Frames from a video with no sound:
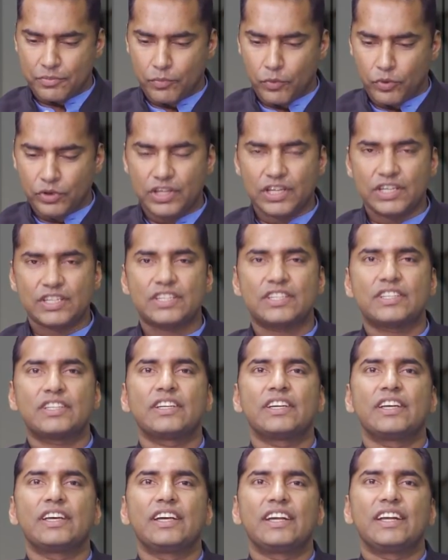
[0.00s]
Modi's
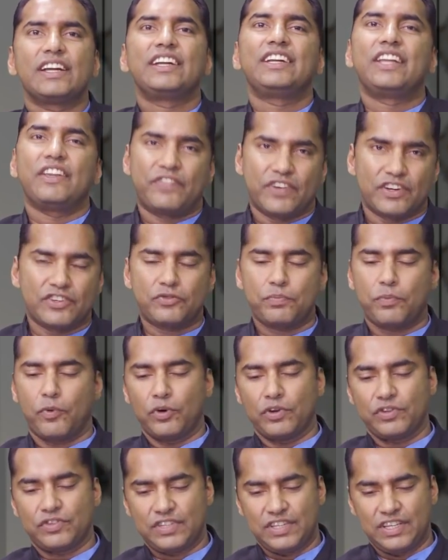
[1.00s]
defense
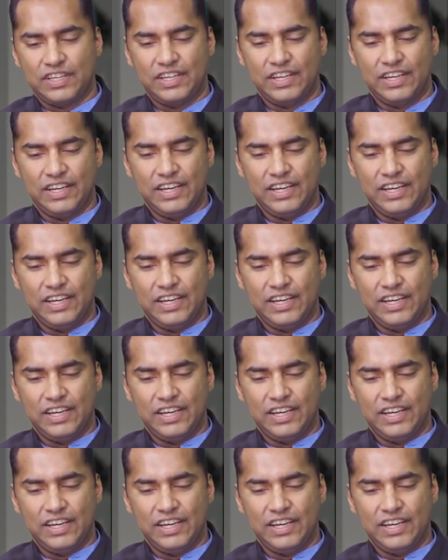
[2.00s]
policy.